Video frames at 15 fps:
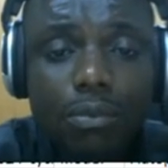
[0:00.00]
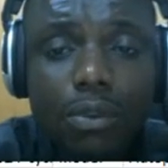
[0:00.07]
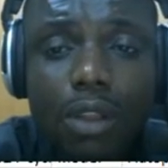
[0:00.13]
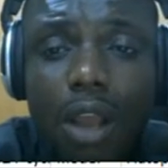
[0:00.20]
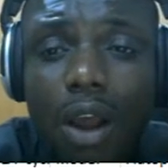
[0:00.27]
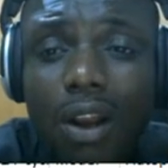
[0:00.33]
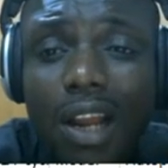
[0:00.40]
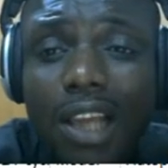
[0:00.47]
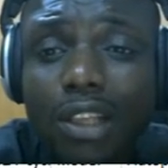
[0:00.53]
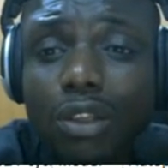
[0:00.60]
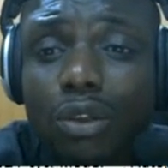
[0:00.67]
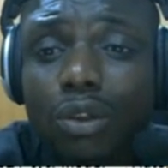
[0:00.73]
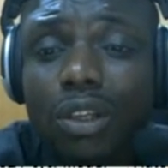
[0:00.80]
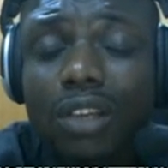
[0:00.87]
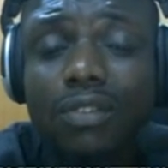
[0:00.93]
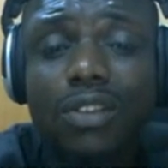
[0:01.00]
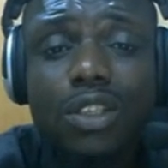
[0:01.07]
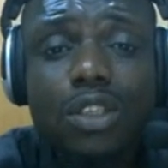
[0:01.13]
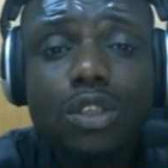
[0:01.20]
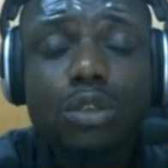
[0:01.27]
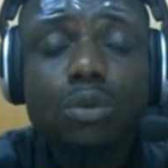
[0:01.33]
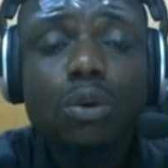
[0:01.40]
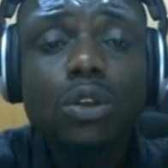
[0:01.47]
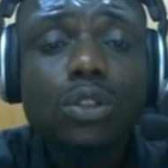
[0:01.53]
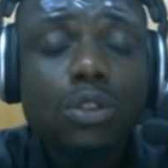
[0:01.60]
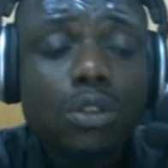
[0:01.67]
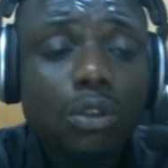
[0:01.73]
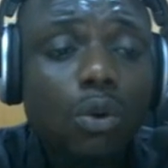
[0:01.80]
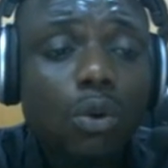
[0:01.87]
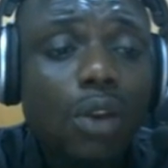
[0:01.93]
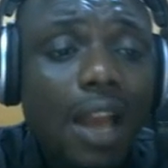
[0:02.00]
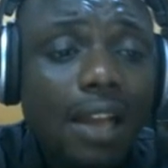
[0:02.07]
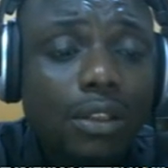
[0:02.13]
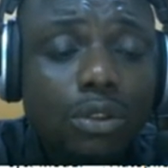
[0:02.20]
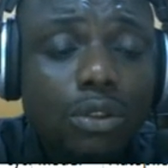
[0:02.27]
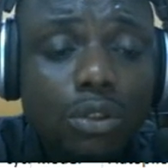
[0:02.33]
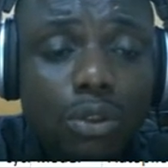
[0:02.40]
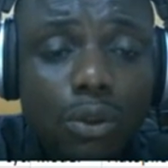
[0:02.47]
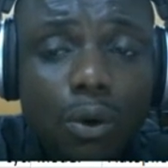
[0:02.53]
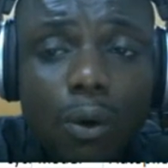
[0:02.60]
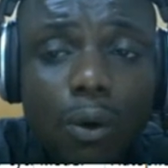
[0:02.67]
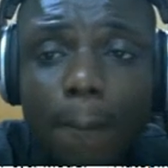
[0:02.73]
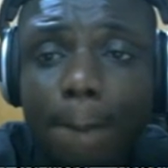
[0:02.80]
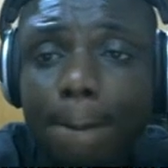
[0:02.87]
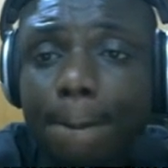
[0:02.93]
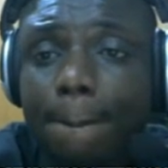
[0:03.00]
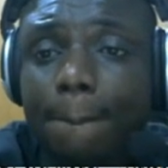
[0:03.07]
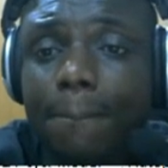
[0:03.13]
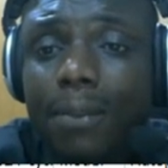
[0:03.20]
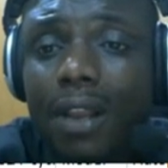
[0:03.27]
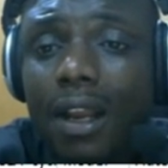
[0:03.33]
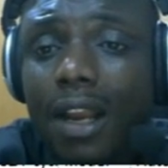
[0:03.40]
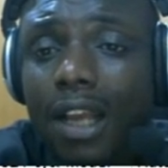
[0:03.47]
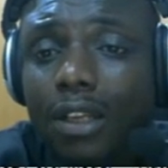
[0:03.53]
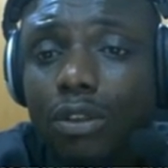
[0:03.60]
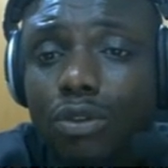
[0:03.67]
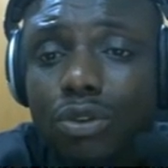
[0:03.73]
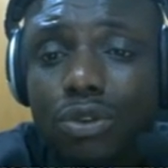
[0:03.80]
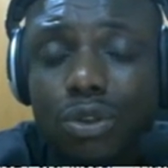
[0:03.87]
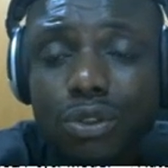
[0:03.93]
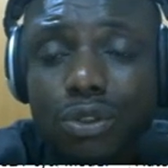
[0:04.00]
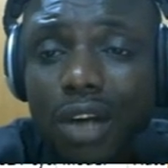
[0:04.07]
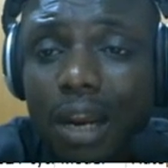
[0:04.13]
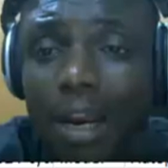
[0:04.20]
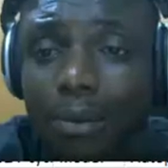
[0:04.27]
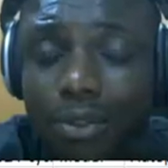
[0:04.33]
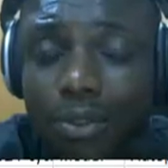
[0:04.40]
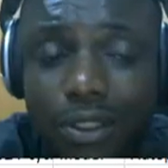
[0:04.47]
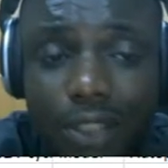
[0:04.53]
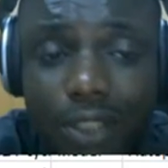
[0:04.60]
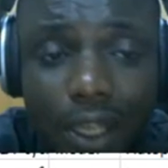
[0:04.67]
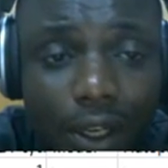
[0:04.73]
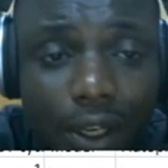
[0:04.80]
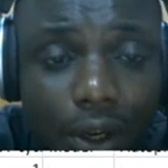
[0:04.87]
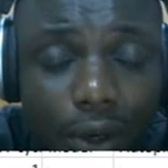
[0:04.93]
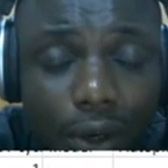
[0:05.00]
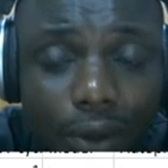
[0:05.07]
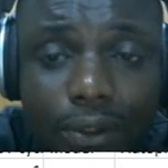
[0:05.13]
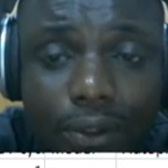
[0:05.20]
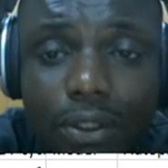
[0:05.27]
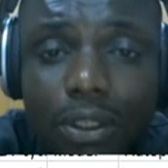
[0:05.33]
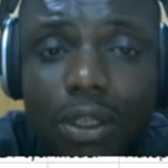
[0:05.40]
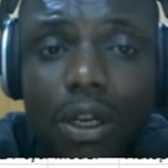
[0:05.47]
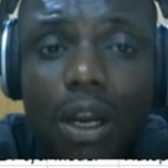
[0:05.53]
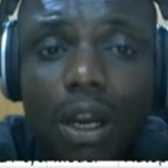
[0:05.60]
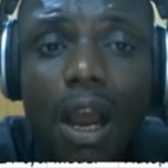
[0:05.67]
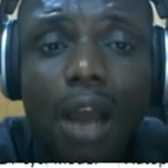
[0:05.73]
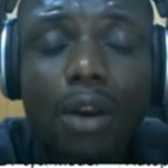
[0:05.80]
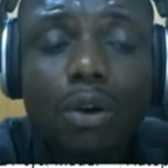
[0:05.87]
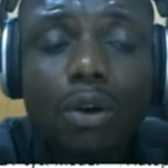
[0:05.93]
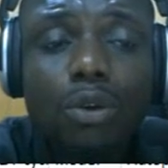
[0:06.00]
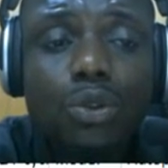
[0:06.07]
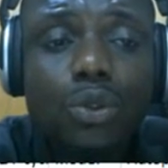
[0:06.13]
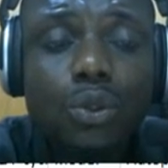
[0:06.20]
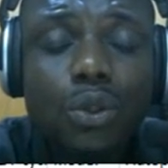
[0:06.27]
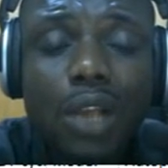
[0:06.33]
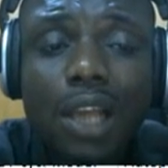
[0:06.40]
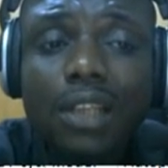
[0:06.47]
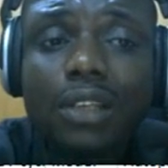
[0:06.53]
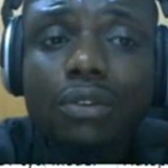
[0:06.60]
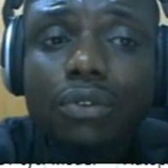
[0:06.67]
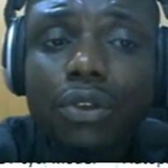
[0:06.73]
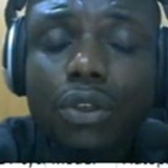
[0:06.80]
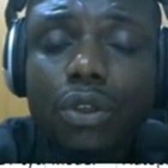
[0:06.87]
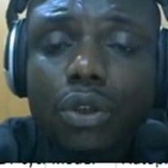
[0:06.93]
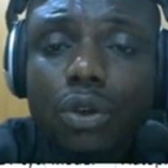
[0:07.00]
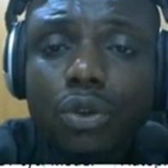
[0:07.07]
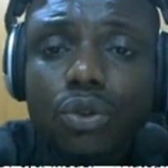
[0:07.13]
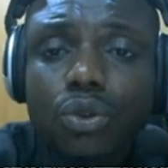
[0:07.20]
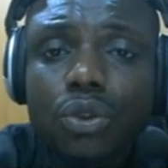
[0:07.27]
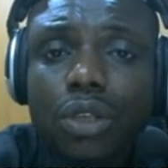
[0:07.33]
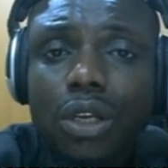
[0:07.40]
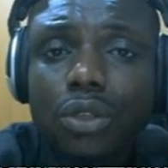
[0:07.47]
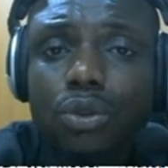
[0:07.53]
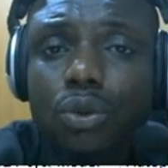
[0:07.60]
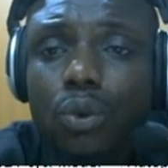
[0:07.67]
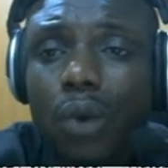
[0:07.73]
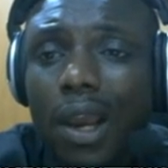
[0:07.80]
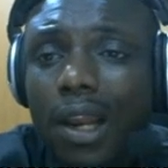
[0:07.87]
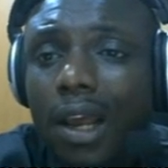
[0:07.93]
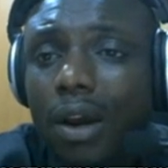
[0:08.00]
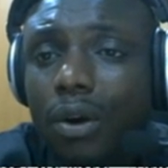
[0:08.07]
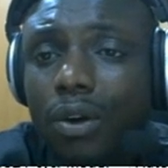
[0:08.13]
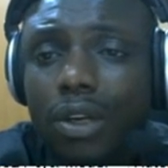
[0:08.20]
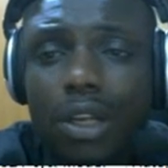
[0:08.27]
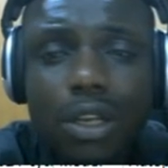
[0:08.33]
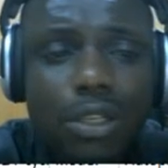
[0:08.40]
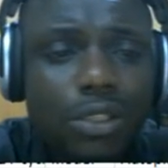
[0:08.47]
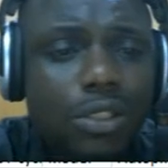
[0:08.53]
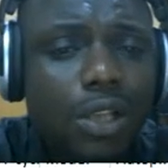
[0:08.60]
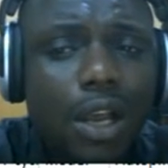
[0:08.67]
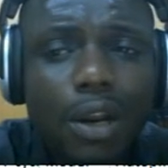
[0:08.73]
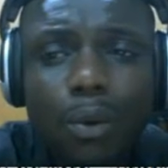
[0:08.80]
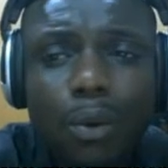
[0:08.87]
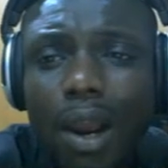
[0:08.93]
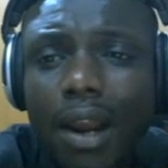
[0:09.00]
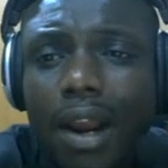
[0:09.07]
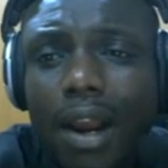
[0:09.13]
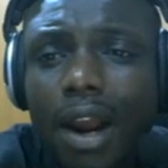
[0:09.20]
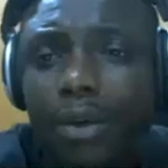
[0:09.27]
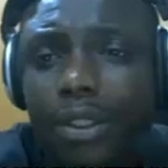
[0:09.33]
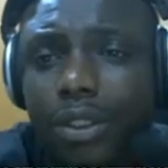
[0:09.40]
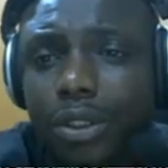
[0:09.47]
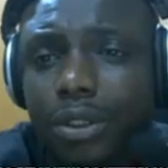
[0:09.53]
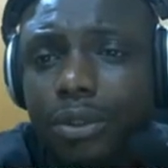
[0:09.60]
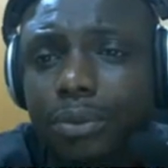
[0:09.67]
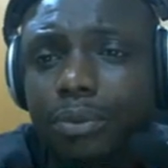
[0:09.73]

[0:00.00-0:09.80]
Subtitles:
I'd like you, if this is what you like to do, I'd like you to subscribe to the channel and also like the videos to get to a wider audience and a wider reach.